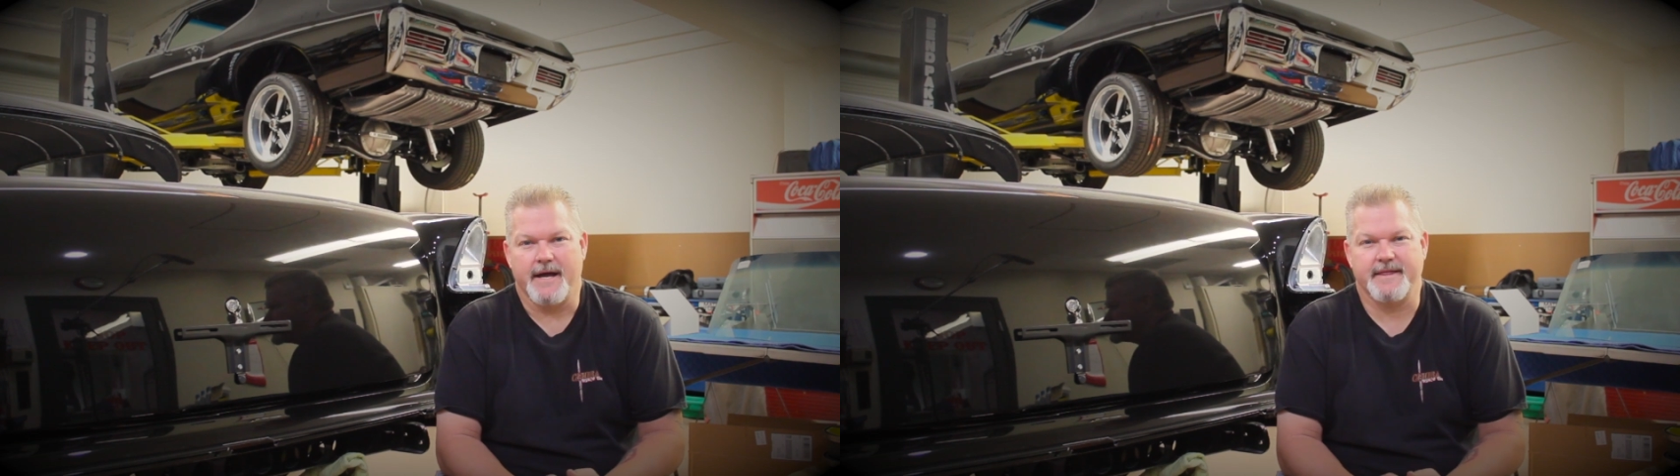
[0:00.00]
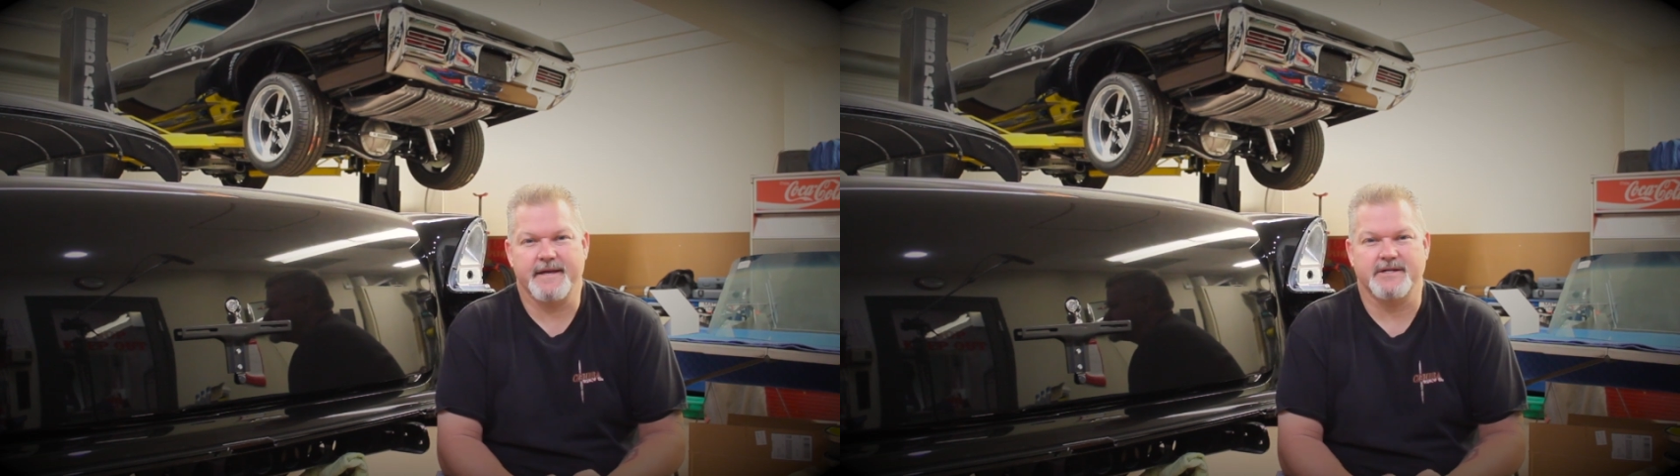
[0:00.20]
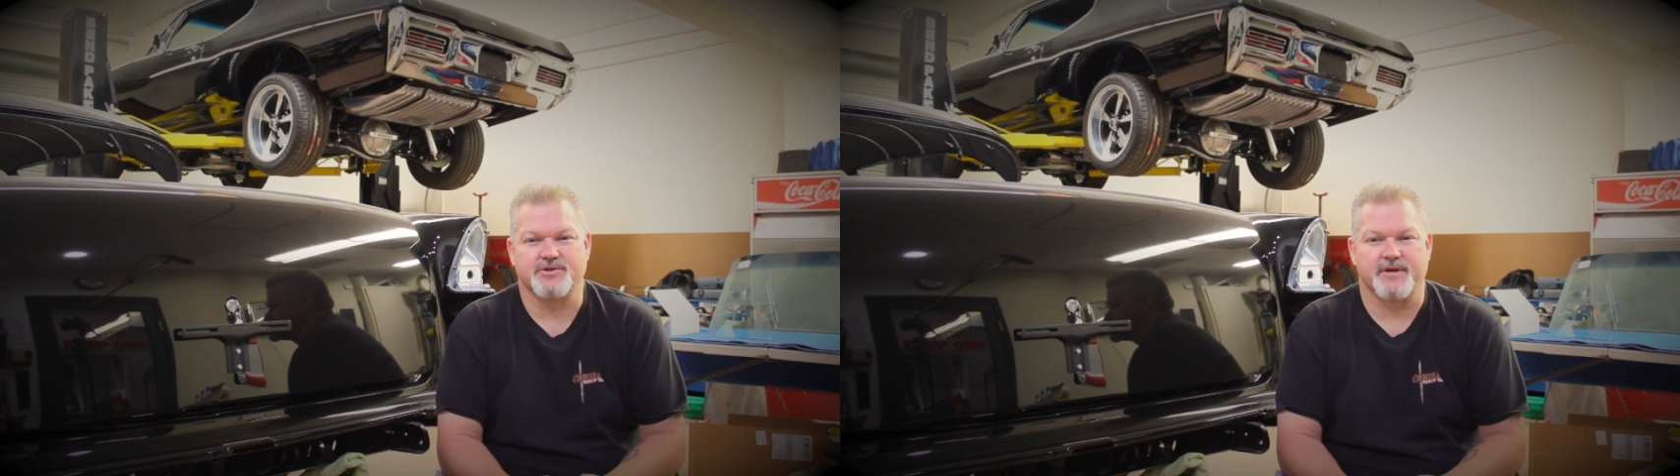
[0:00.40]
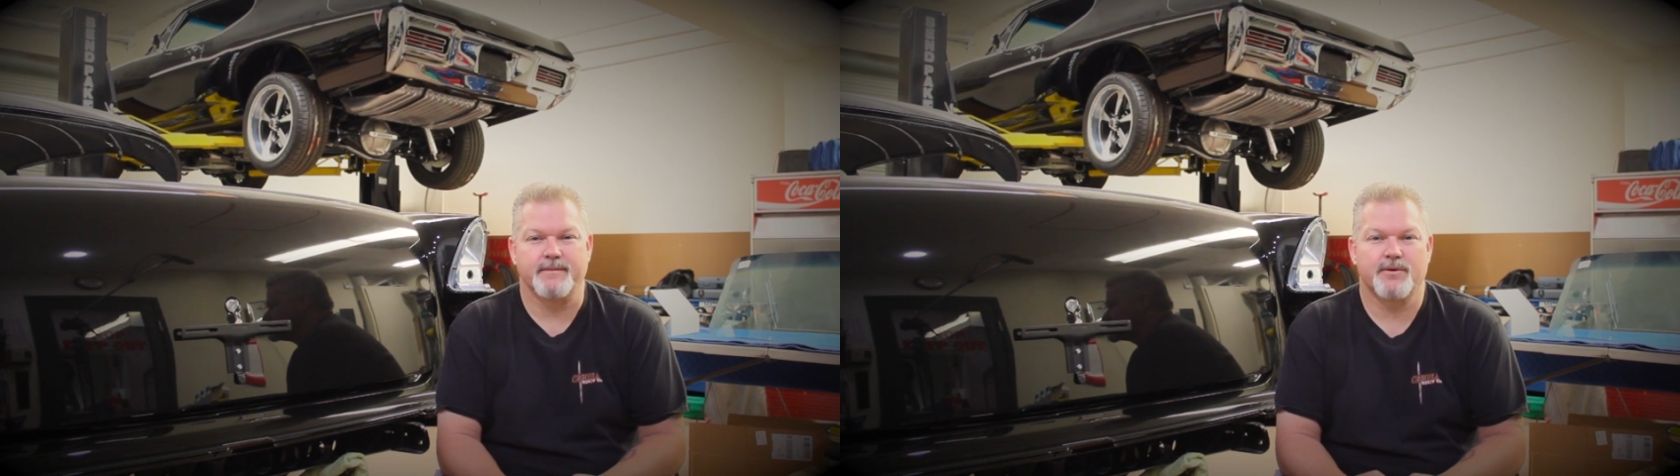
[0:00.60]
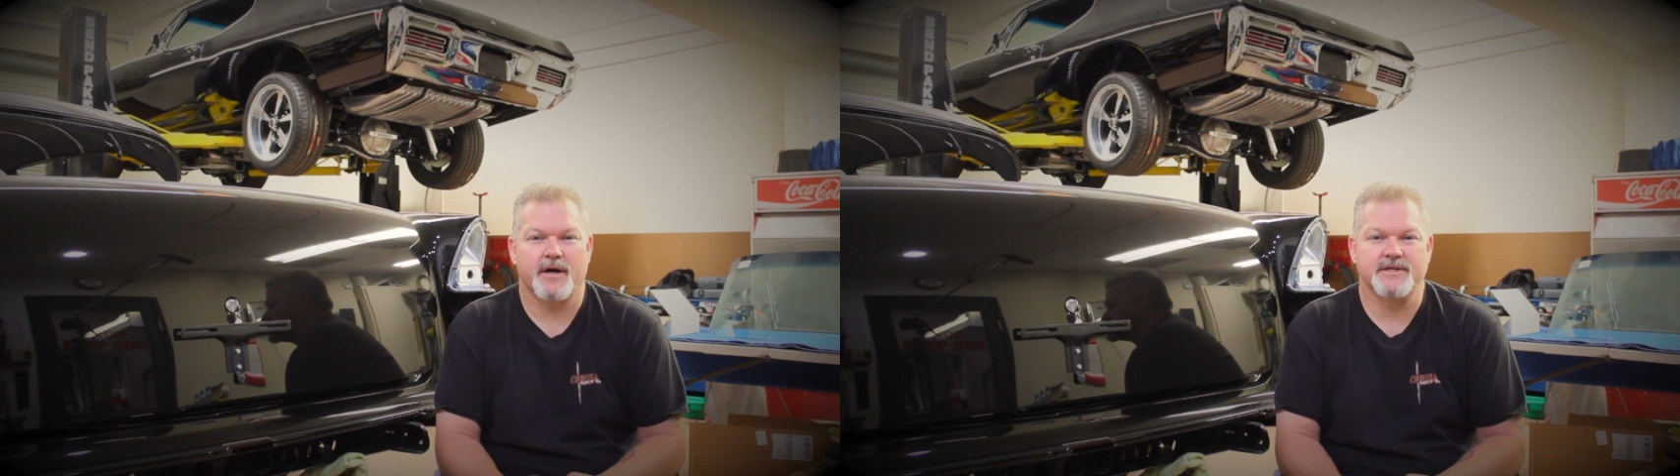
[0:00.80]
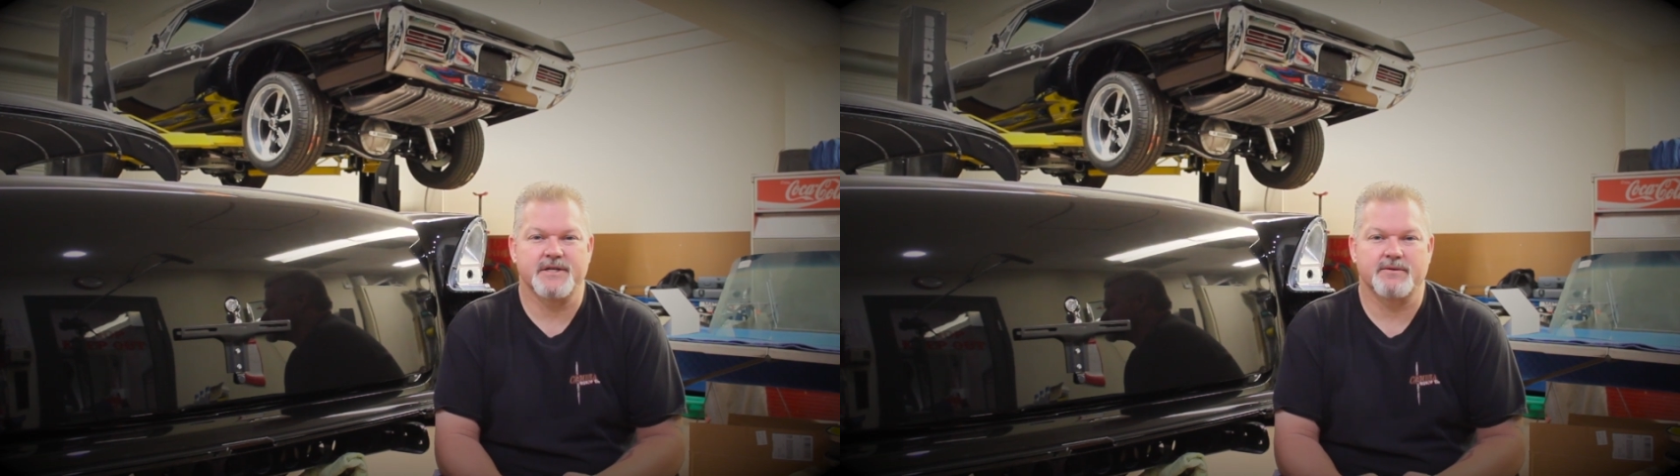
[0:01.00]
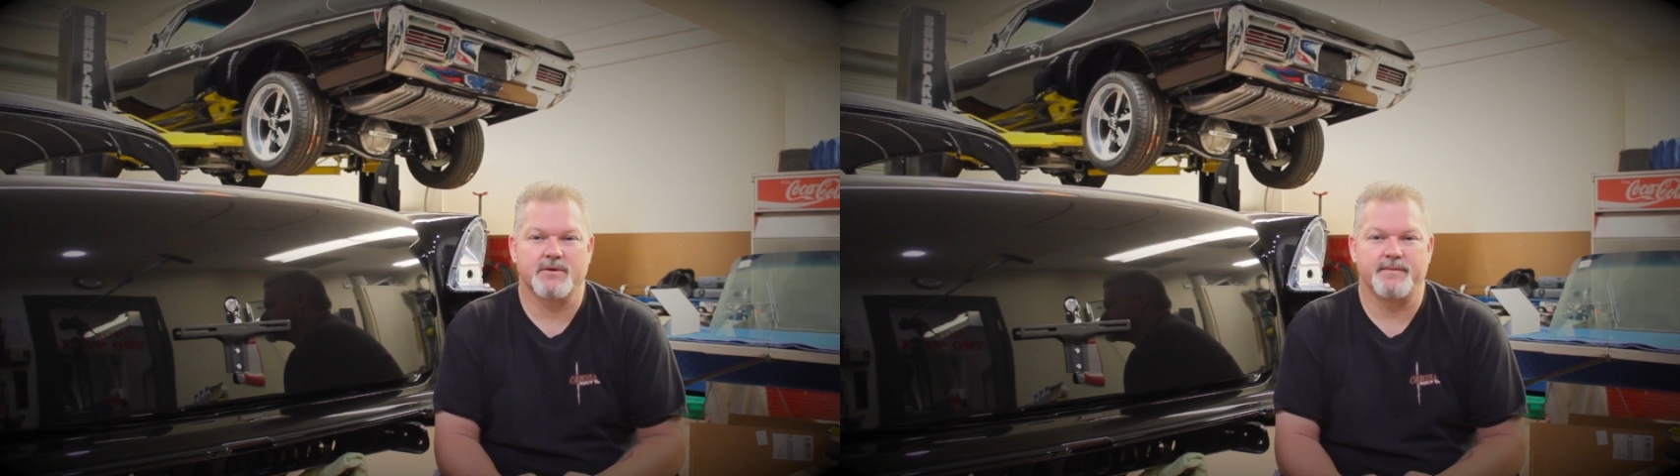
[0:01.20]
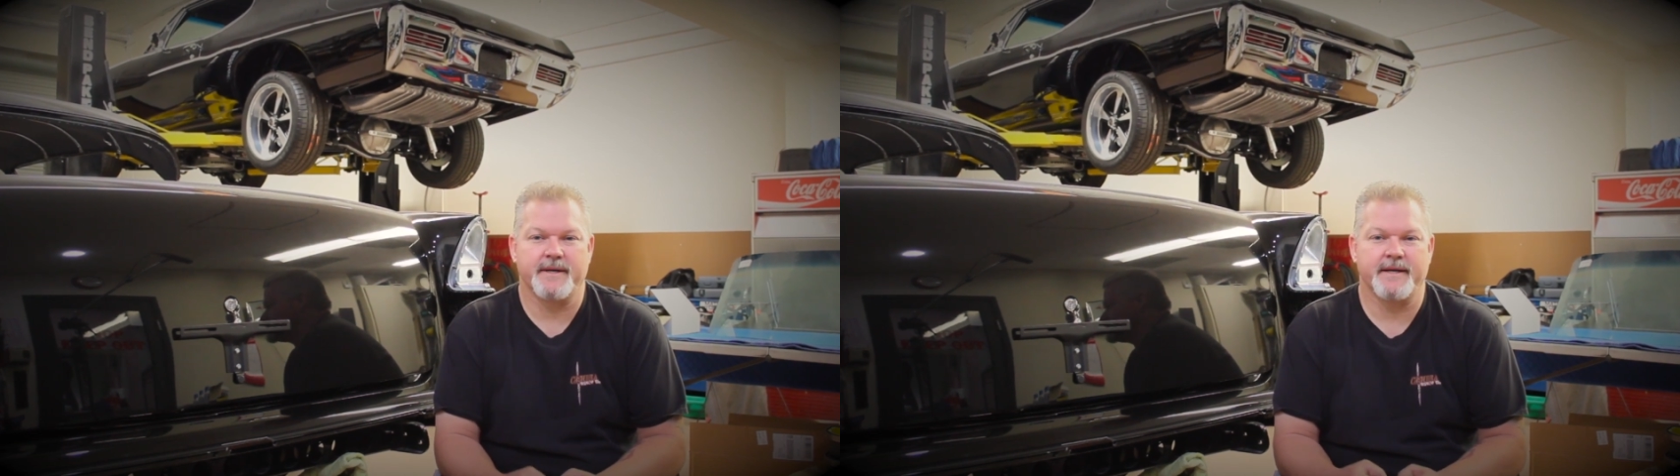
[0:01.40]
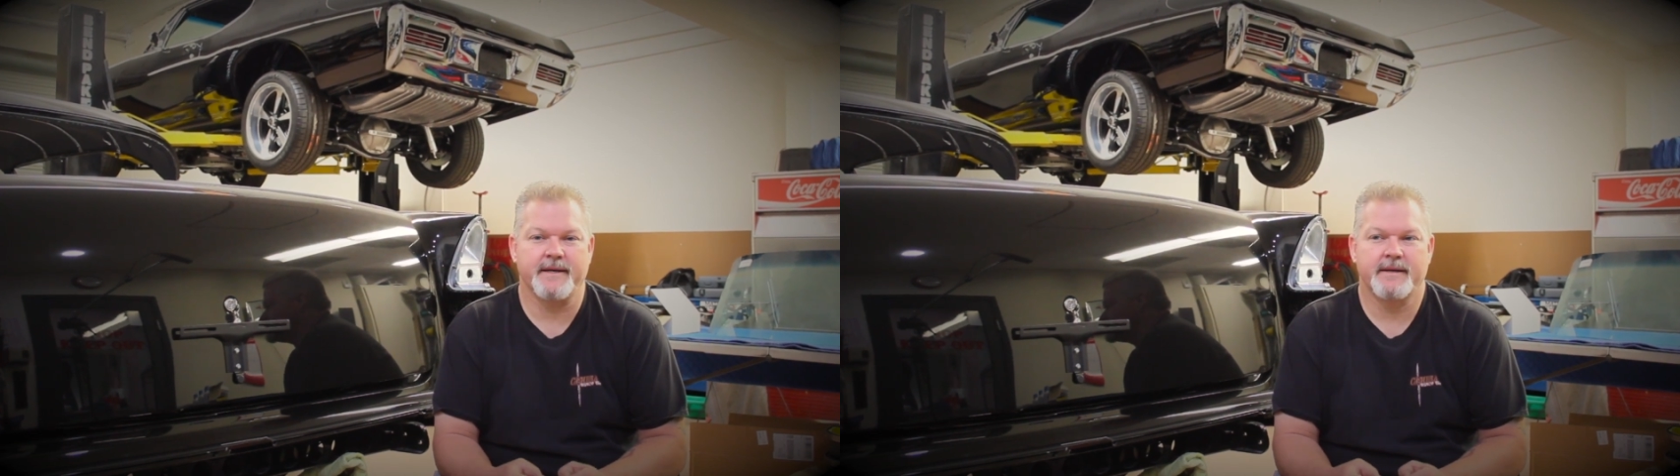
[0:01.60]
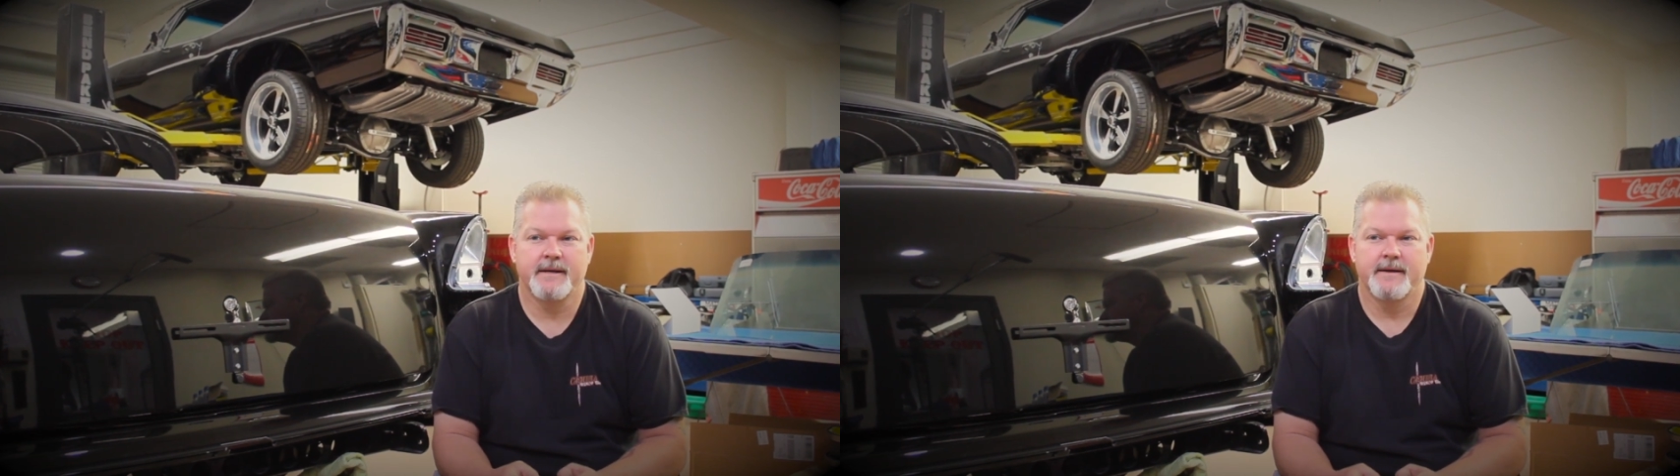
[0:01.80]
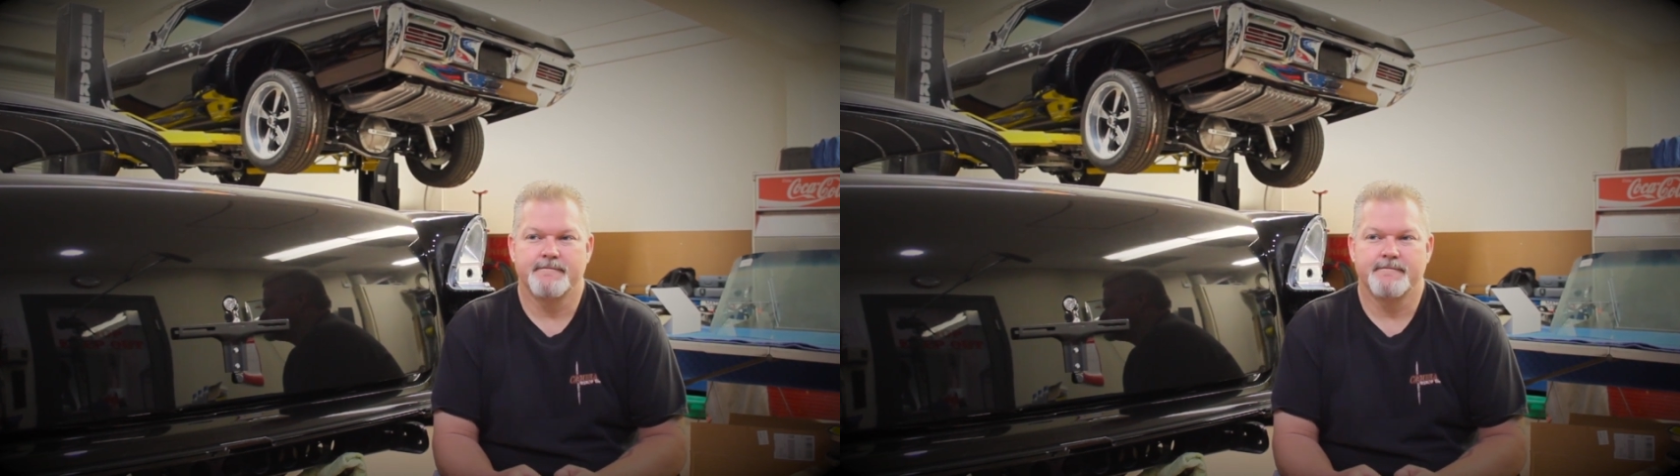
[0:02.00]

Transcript: I think a dream project would be